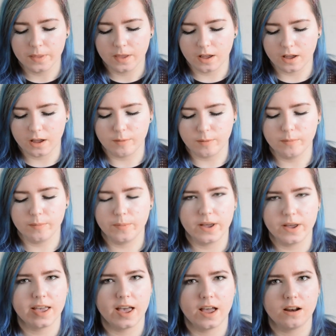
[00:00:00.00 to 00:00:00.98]

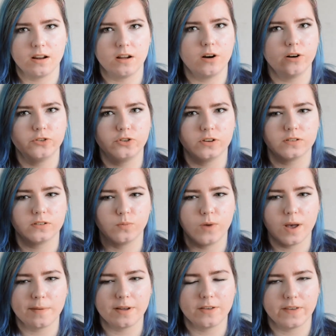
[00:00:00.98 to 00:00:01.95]
But again, I'll just
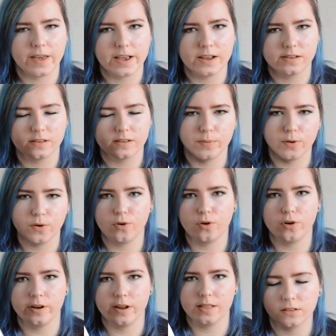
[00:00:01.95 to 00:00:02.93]
wet my face, put
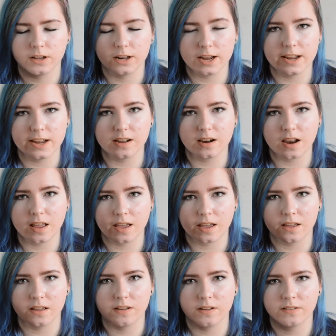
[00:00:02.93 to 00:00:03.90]
on the Clean &
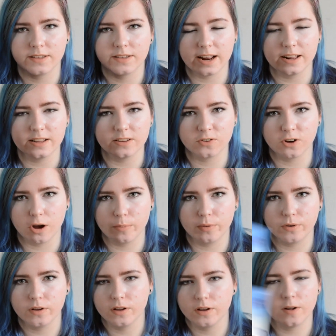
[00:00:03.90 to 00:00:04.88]
Clear daily scrub
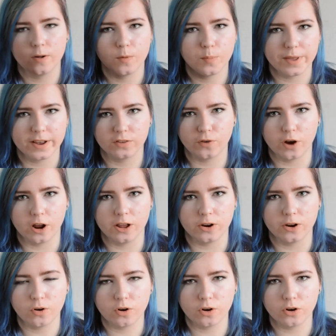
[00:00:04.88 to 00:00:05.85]

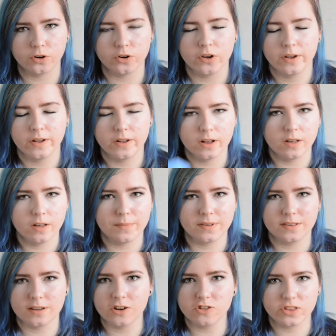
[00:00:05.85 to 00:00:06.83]
exfoliant on,
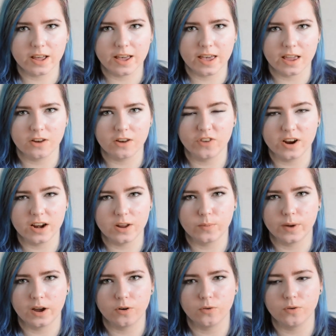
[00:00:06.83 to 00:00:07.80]
massage that in really
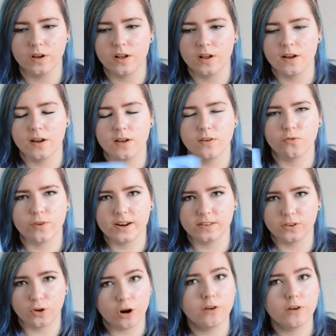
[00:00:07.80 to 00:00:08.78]
well,
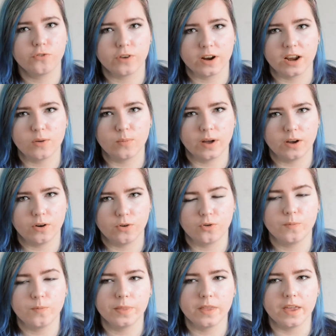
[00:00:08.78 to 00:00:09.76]
rinse it off really
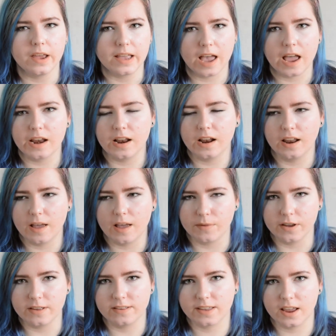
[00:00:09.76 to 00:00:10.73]
well, again let
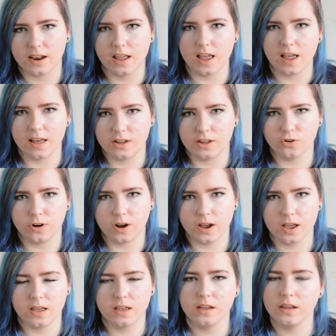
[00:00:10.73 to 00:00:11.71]
my skin air
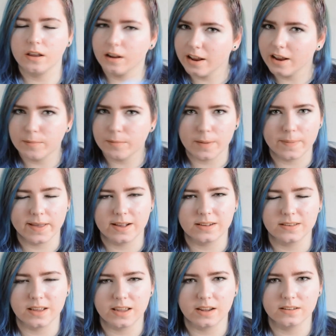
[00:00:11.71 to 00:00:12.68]
dry, clean my
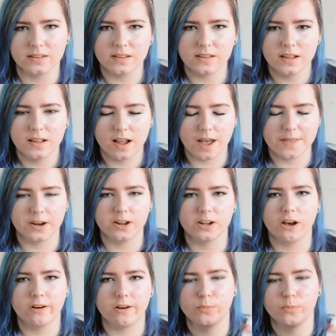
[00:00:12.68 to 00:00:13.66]
piercings, and then I
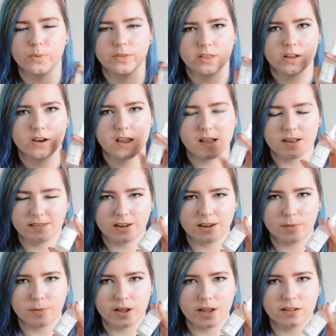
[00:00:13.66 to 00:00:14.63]
go on with the
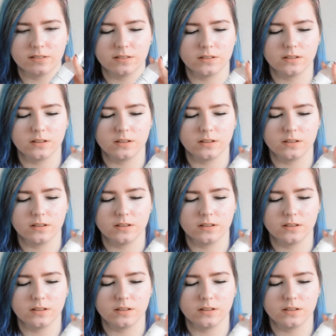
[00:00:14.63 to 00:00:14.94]
niacinamide